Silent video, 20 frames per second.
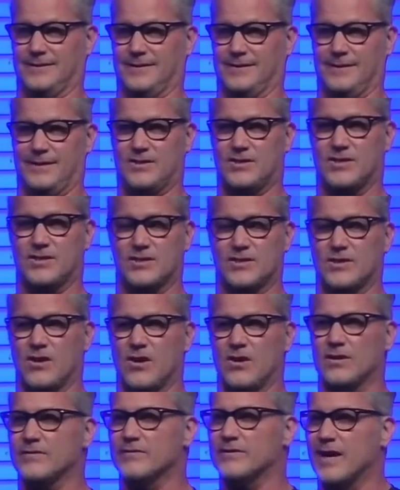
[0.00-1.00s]
This is
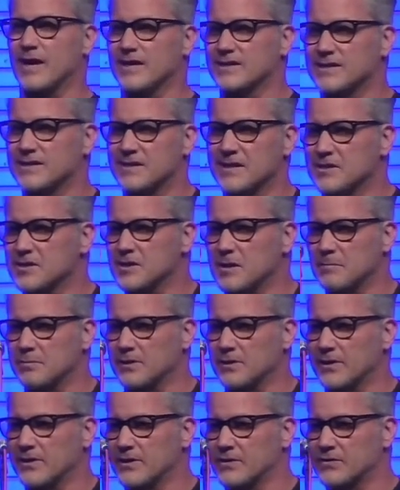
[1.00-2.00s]
all of God's
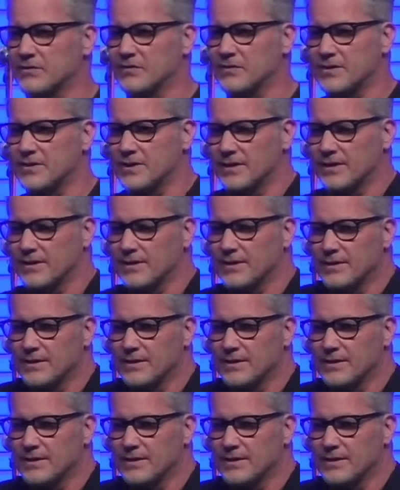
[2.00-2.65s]
discipline is for the